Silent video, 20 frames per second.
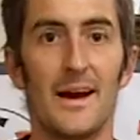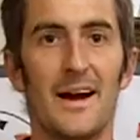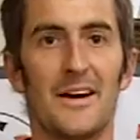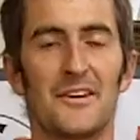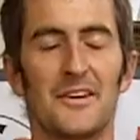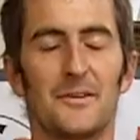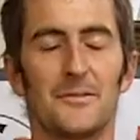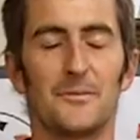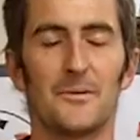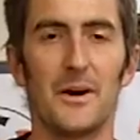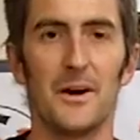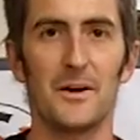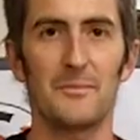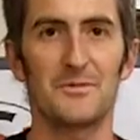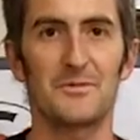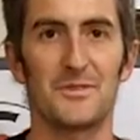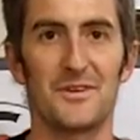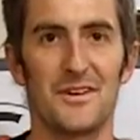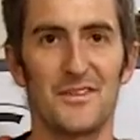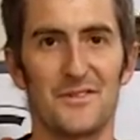Howdy,
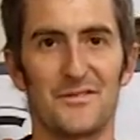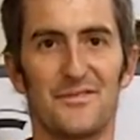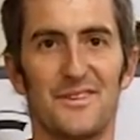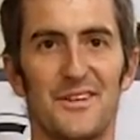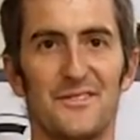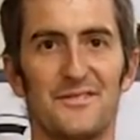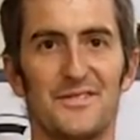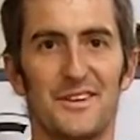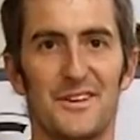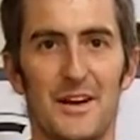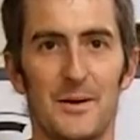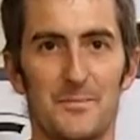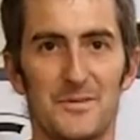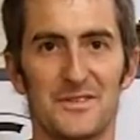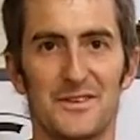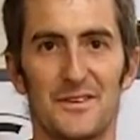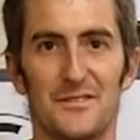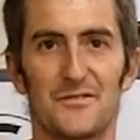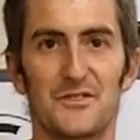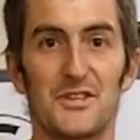welcome to another fun-filled
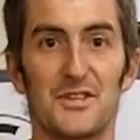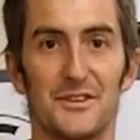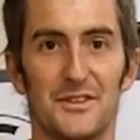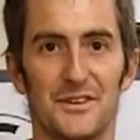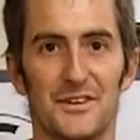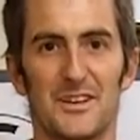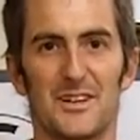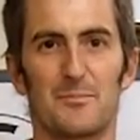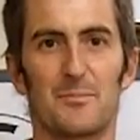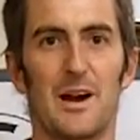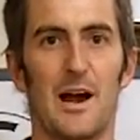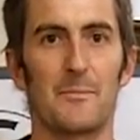episode of CiloGear